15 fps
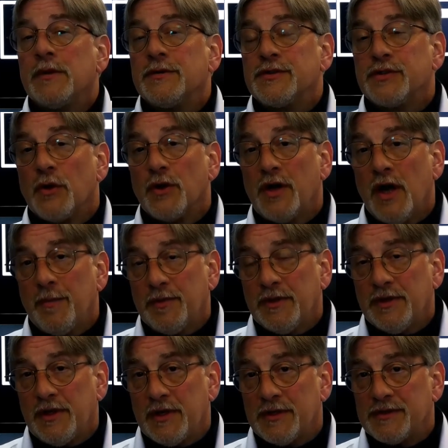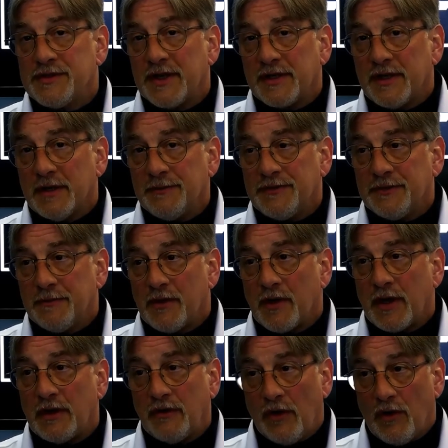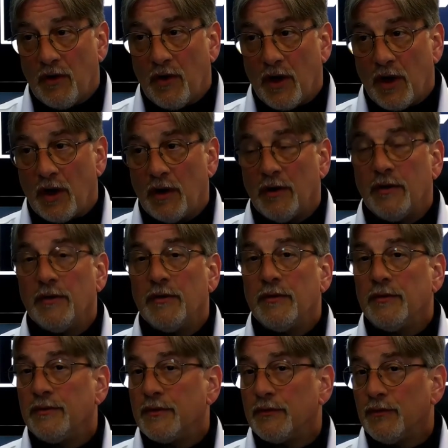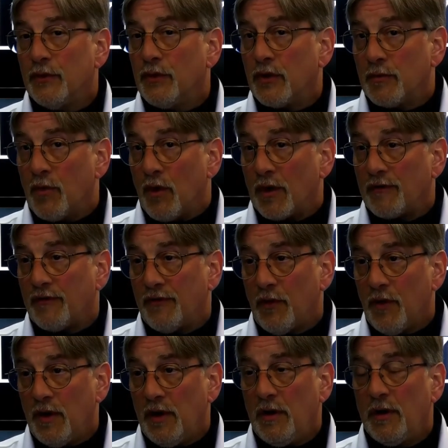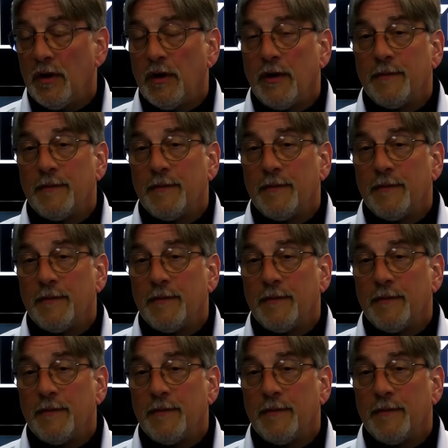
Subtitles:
So a couple of guns that come to mind are the Ruger Mark IV,